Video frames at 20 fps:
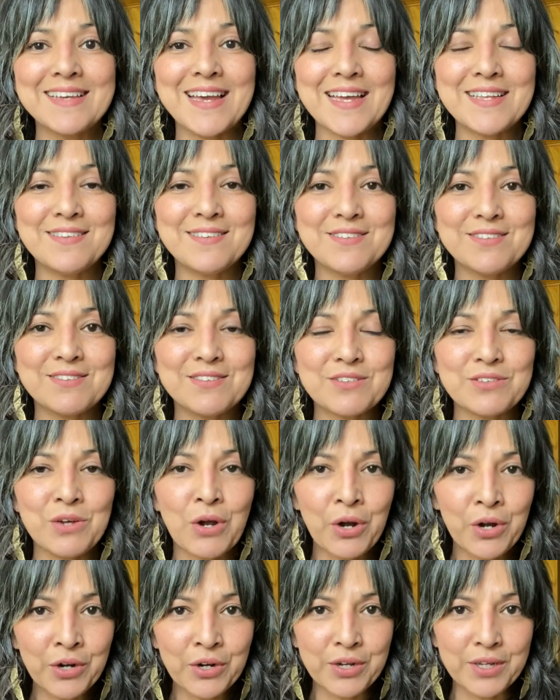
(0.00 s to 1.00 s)
get
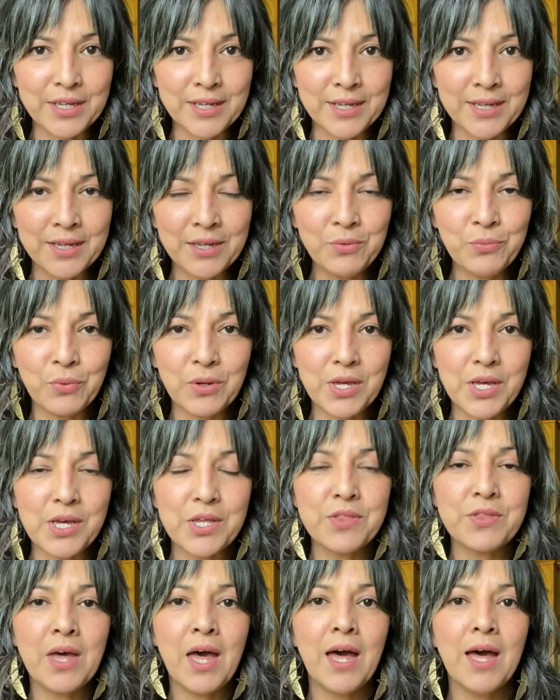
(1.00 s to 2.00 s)
started
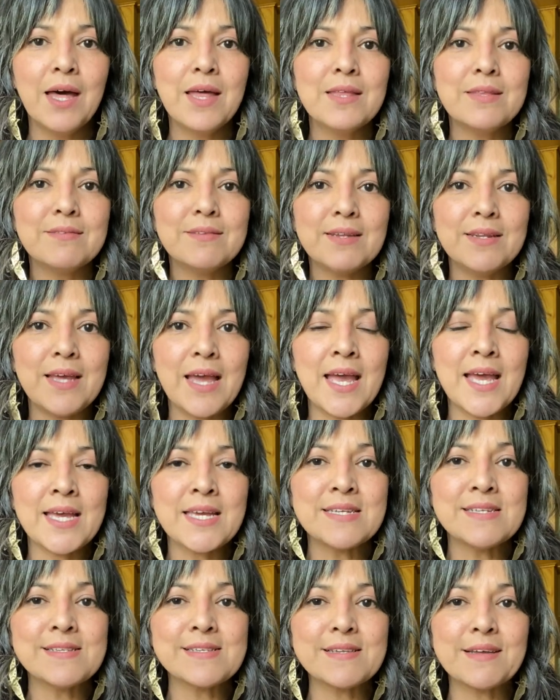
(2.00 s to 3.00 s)
with
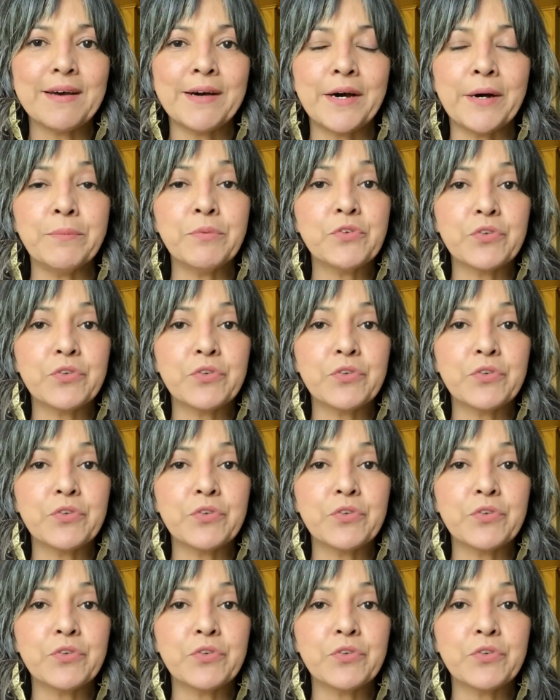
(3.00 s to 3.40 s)
today's um,